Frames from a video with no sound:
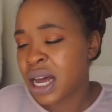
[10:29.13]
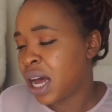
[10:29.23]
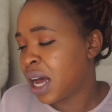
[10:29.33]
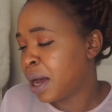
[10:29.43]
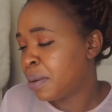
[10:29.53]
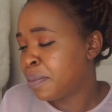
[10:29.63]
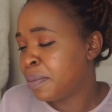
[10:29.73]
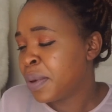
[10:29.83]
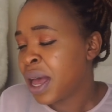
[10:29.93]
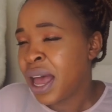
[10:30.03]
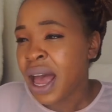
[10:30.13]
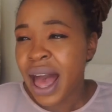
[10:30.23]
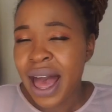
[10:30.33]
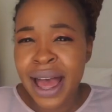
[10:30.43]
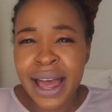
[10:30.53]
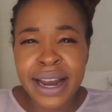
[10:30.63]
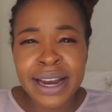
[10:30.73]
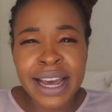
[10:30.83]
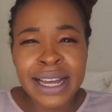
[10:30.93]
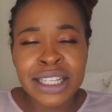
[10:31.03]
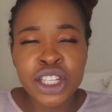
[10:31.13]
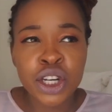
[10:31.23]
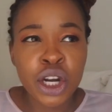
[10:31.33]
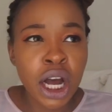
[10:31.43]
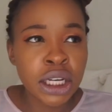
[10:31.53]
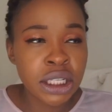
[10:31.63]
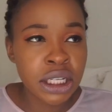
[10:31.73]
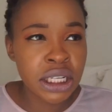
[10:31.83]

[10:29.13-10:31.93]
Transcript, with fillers: and it's not,